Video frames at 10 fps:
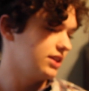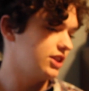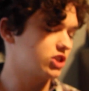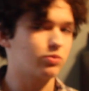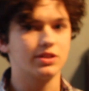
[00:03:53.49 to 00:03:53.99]

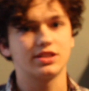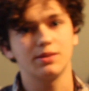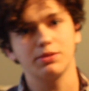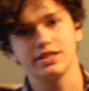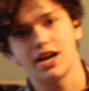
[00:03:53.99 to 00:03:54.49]
This one's
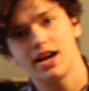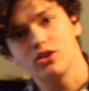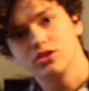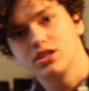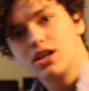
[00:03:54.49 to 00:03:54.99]
simply
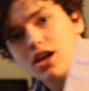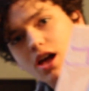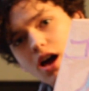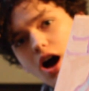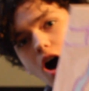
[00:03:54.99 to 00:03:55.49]
titled,
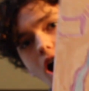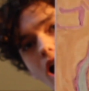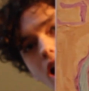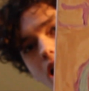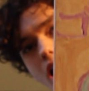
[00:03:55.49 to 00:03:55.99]

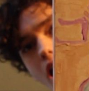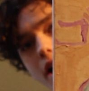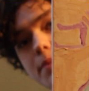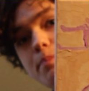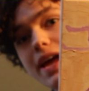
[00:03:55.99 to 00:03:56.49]

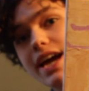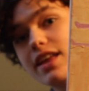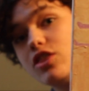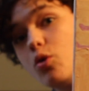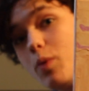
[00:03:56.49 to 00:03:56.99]

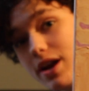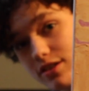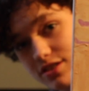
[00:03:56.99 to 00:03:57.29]
Unban the Weird